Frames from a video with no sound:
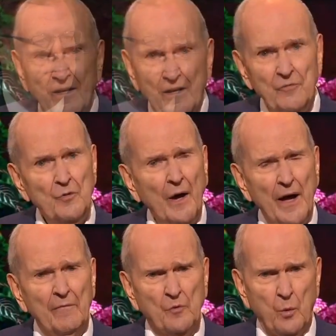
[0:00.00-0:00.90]
If you
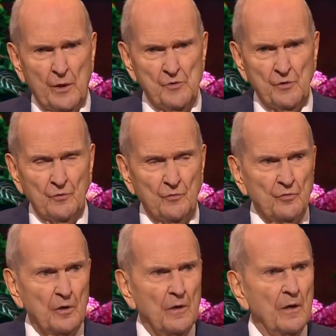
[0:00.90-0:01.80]
have
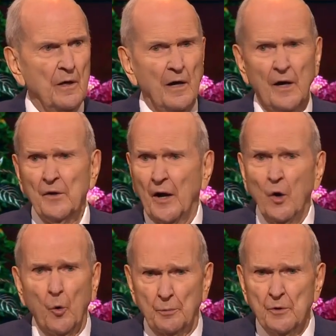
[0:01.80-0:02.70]
questions, and I
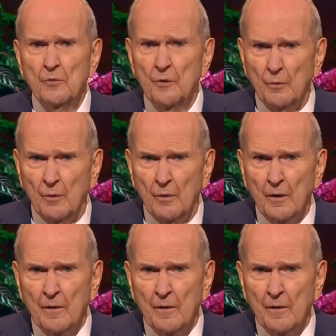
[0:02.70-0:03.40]
hope you do,